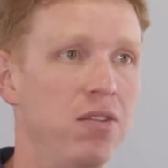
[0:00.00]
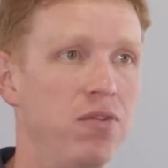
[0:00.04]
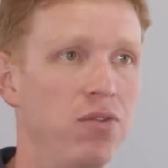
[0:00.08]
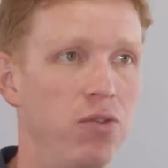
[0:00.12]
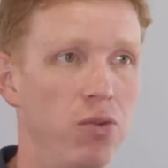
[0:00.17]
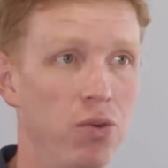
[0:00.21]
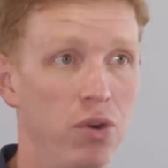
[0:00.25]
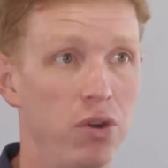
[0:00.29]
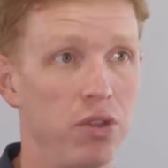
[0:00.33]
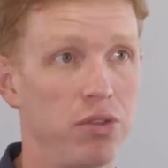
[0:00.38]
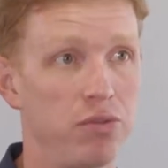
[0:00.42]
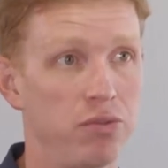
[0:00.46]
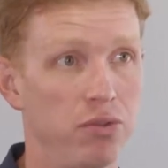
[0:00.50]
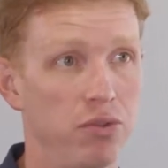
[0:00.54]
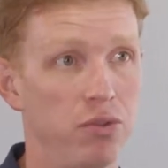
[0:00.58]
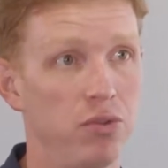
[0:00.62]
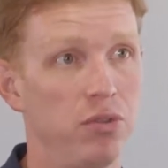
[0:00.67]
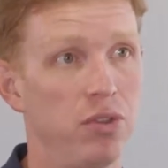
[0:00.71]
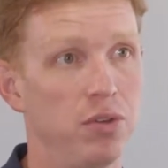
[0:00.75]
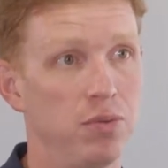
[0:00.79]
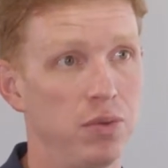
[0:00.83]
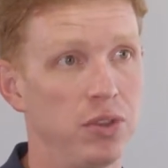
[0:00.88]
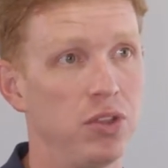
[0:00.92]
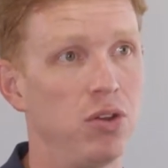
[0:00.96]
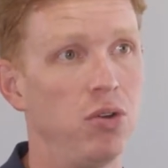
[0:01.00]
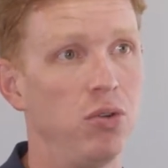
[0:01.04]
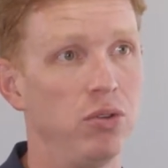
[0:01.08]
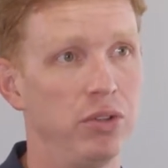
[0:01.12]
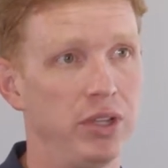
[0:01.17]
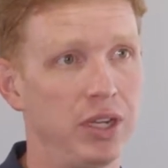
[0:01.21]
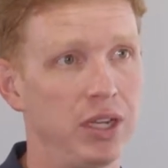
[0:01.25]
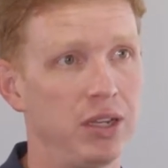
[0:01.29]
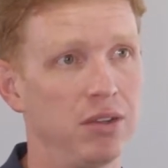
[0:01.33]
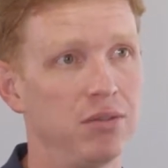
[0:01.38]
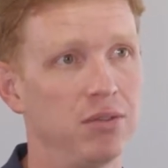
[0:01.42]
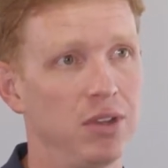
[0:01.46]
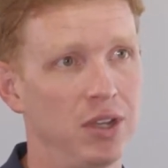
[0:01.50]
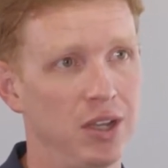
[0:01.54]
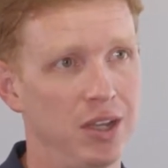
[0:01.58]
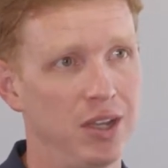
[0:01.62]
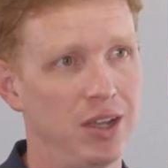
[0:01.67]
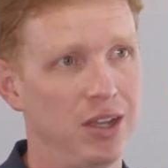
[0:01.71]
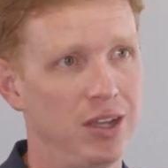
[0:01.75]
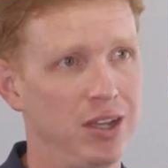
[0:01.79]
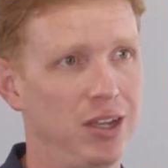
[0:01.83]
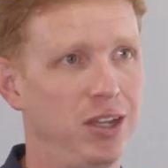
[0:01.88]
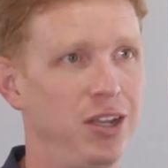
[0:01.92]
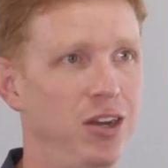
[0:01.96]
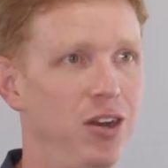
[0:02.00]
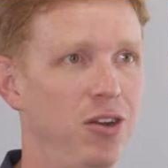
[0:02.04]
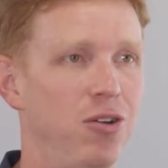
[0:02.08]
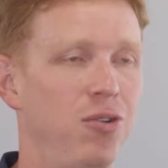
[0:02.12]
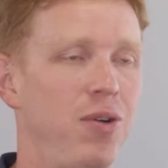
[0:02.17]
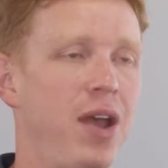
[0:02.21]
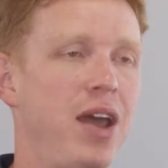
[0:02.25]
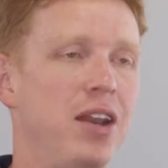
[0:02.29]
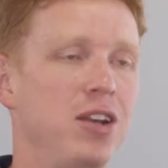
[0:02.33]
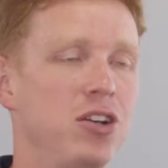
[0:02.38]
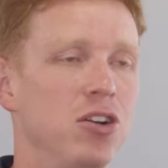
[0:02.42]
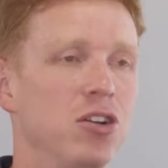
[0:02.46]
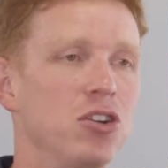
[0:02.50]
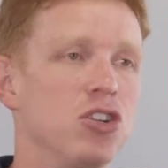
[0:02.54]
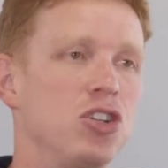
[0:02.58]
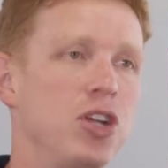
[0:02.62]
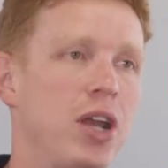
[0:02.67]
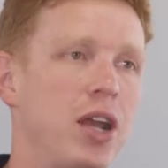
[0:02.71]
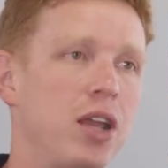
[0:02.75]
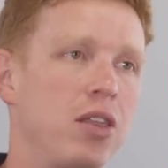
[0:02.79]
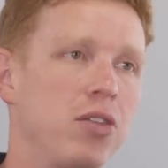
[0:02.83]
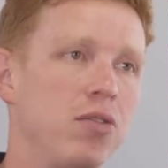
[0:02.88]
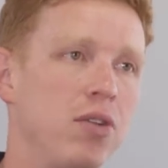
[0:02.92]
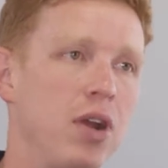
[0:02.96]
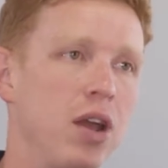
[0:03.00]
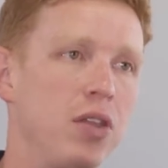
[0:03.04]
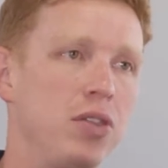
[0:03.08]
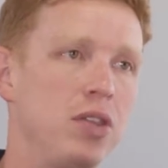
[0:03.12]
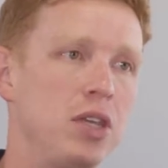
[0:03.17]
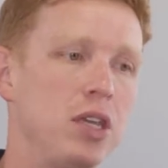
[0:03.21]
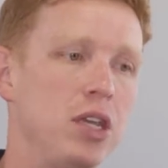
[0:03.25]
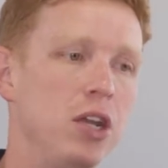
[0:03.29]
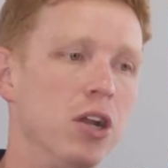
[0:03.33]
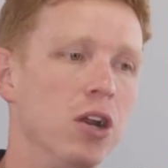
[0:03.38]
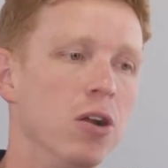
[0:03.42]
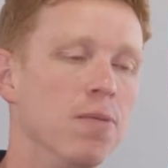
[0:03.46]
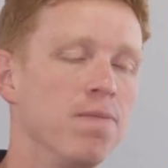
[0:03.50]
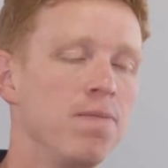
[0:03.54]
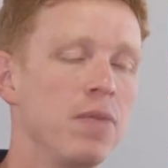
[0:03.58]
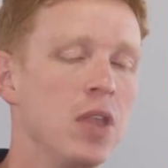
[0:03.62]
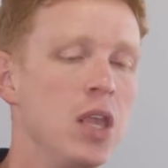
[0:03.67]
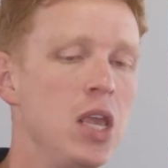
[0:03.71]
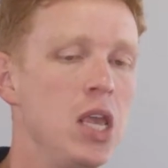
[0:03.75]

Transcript: for through the withholding, out of your check throughout the year.